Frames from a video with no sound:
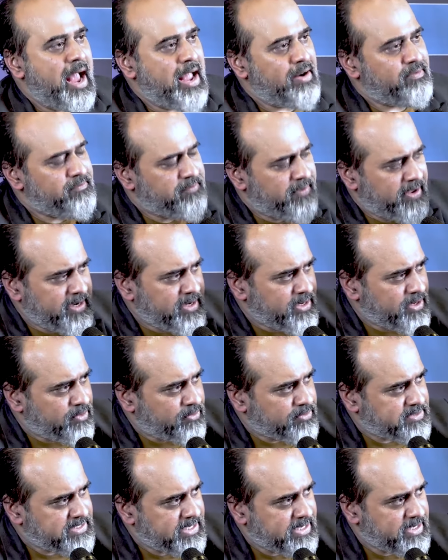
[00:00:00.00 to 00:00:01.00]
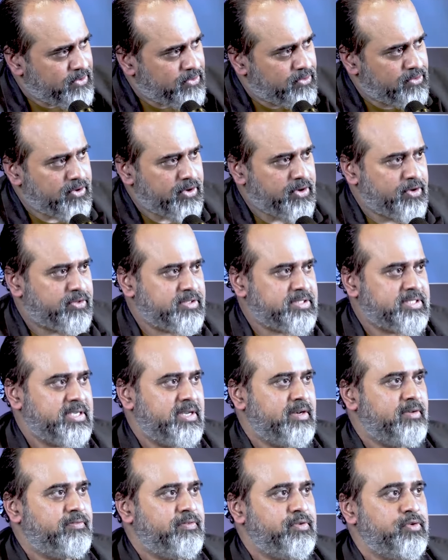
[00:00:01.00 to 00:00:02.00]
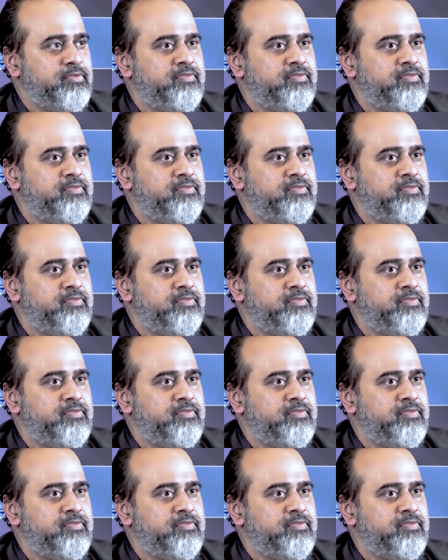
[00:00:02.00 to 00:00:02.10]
And when you say no to yourself,